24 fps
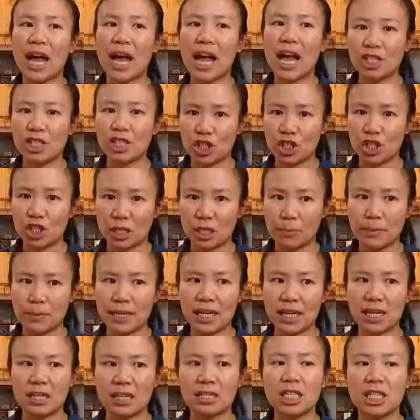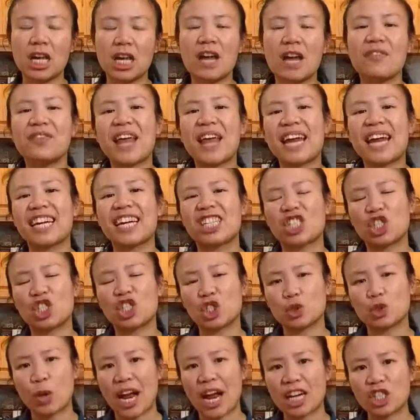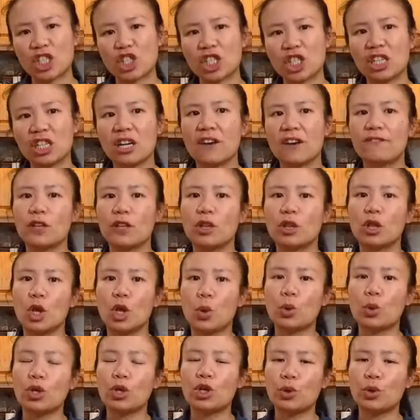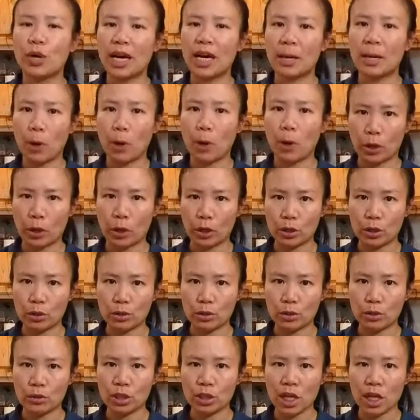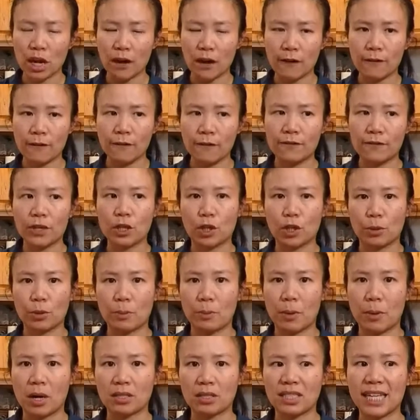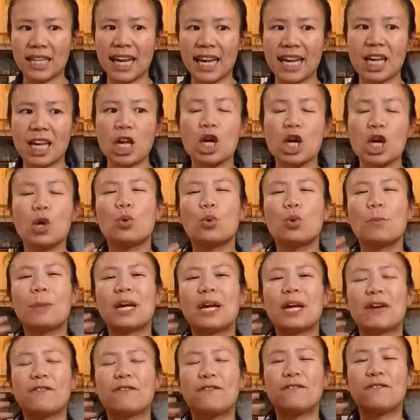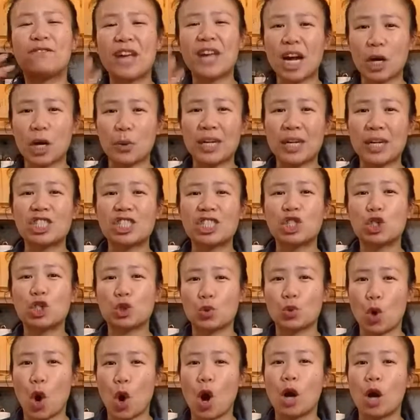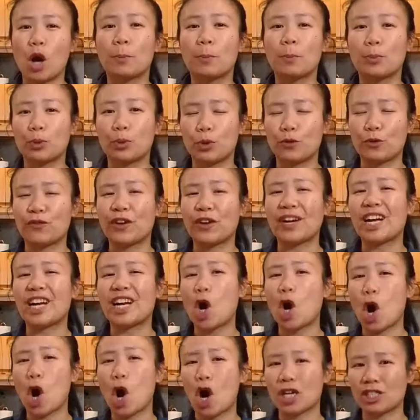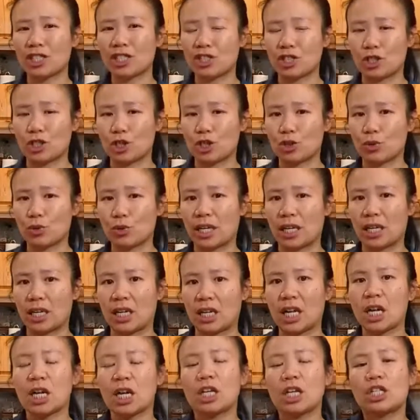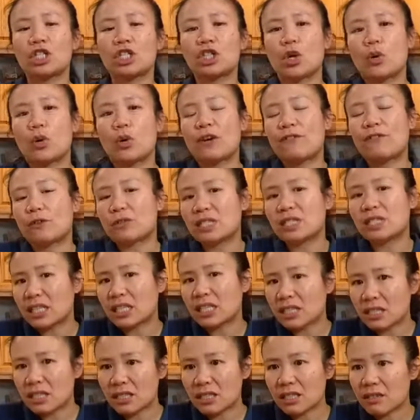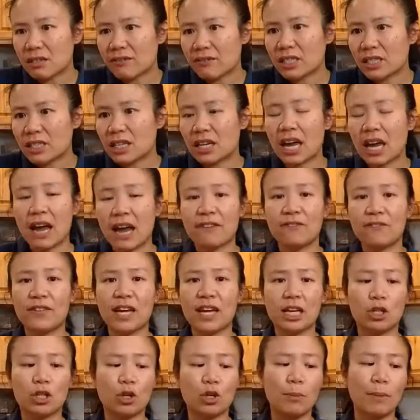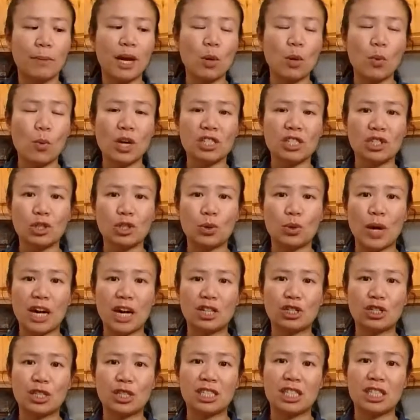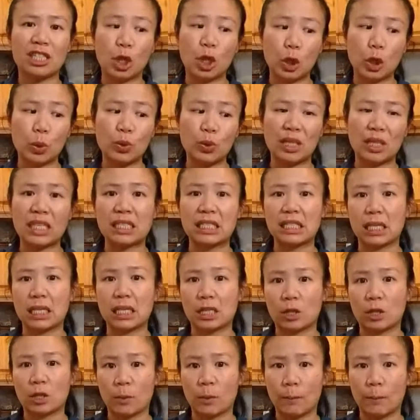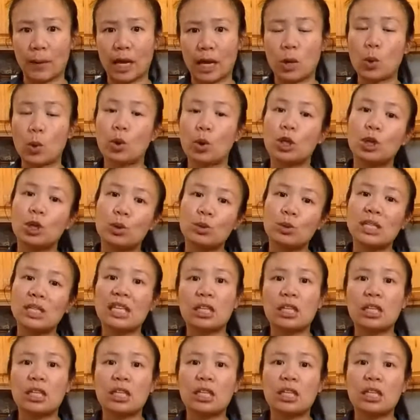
edgy because that extraction of the lower grade particles of the yerba mate will make a very strong brew, very concentrated. So if you're sensitive to caffeine, you might want to actually dilute this a little bit or use a